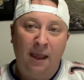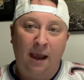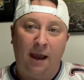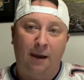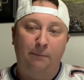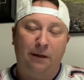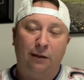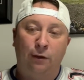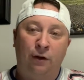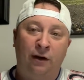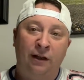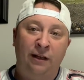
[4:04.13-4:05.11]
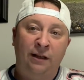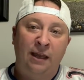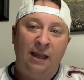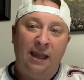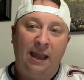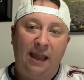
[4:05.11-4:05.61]
McLaurin
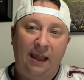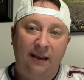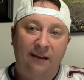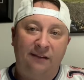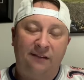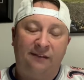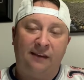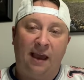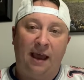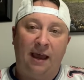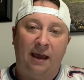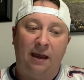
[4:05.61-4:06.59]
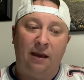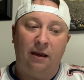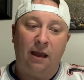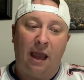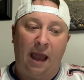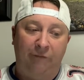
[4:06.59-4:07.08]
is
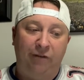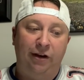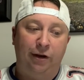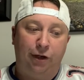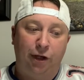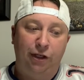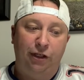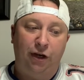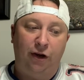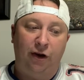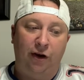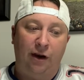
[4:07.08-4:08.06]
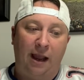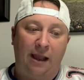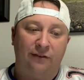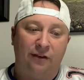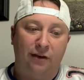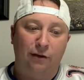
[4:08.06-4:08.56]
having a good year
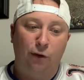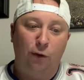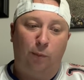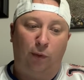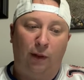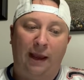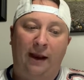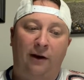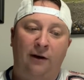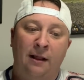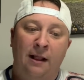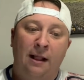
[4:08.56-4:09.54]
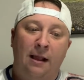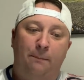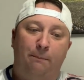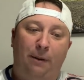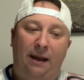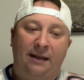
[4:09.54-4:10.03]
as a new player,
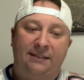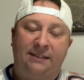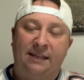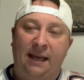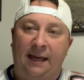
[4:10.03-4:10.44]
but